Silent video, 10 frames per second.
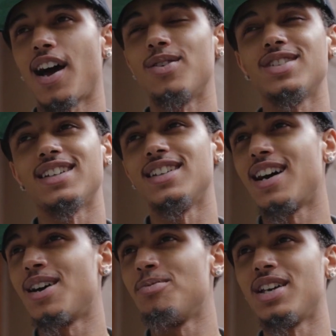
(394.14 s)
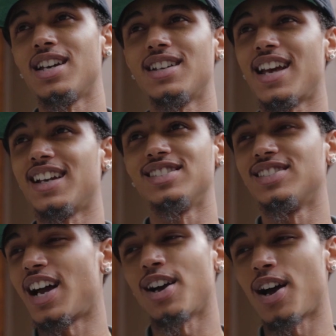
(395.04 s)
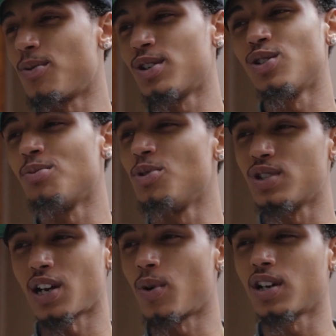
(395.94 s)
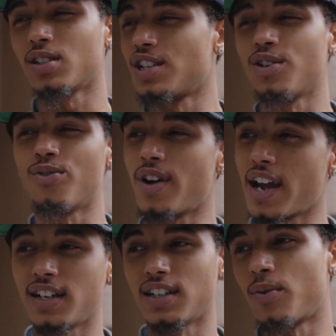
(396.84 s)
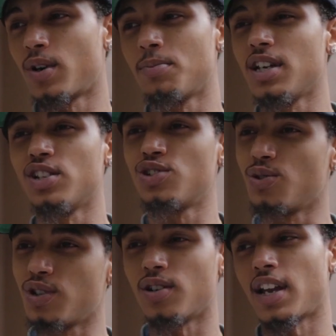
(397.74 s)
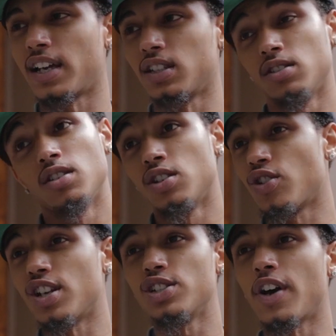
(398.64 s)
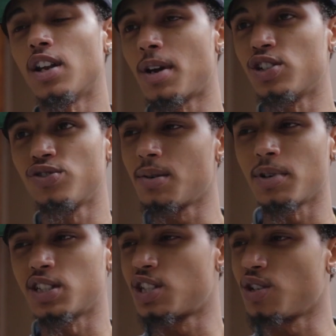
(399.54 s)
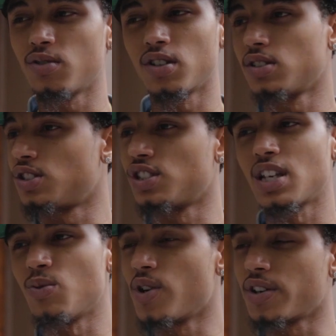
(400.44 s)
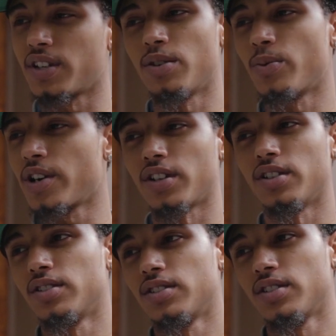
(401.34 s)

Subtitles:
I was like, nah, man, like, I want to do the music. I want to continue to write. I want to be in the studio. Like, so I just followed my dream and continue to just keep working and working.